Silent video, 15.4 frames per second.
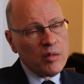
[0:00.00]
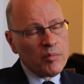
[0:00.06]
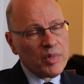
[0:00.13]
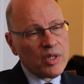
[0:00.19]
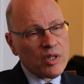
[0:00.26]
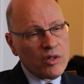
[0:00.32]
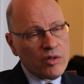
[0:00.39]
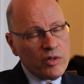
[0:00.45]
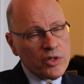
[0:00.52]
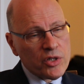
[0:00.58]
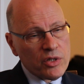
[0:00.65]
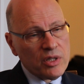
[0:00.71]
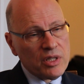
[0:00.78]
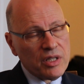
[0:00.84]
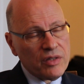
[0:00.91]
But the
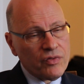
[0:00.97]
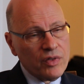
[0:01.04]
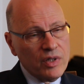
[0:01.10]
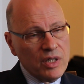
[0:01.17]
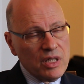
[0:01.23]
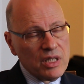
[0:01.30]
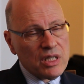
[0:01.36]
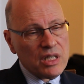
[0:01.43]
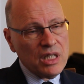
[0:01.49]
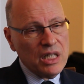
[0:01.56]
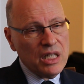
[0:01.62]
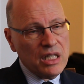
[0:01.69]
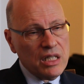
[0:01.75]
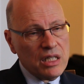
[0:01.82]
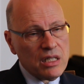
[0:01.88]
crucial difference
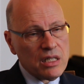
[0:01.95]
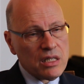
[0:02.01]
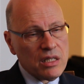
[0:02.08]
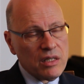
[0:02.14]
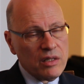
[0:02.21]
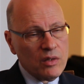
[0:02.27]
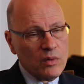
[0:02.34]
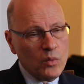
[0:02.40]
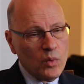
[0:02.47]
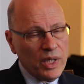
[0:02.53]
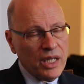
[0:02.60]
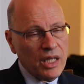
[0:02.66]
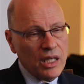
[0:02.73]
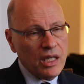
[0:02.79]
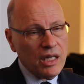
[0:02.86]
is that
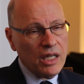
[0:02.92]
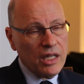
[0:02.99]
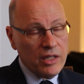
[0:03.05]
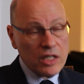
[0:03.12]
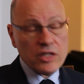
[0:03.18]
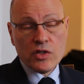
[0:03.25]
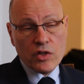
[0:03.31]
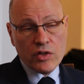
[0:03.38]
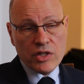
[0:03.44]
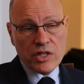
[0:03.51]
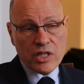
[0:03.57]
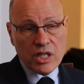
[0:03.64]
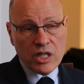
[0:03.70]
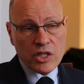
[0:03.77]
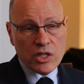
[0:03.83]
we, in this
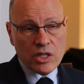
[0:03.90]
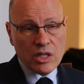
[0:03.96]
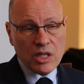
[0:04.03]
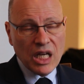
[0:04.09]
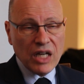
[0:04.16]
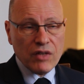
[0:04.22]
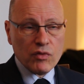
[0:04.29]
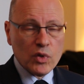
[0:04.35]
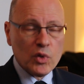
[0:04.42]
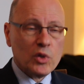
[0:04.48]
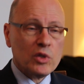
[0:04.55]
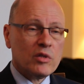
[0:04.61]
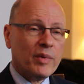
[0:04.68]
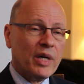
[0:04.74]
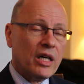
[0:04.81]
jurisdiction, have
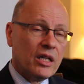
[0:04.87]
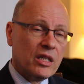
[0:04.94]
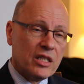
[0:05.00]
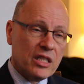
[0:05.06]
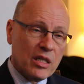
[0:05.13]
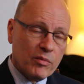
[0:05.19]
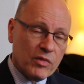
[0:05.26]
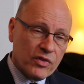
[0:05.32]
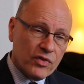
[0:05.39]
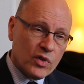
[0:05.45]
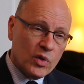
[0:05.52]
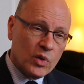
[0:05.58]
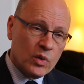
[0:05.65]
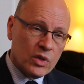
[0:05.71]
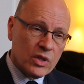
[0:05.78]
rules about contempt of
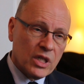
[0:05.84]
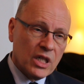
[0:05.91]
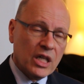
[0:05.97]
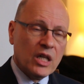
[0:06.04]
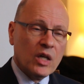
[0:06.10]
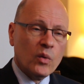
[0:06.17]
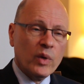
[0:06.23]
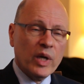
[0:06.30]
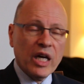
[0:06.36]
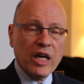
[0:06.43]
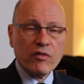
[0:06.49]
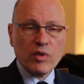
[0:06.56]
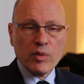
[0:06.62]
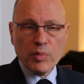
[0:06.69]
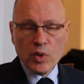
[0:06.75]
court, we
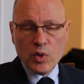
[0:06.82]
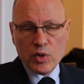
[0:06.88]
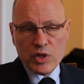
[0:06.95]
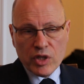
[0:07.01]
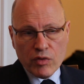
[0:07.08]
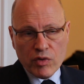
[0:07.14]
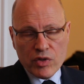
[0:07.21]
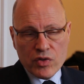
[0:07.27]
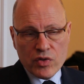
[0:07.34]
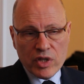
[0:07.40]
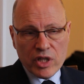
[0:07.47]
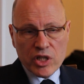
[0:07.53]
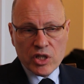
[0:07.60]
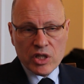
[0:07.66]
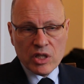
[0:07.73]
have reporting
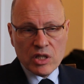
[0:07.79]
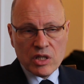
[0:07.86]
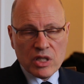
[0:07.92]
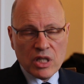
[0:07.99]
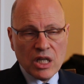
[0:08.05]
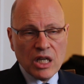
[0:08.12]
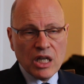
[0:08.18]
restrictions,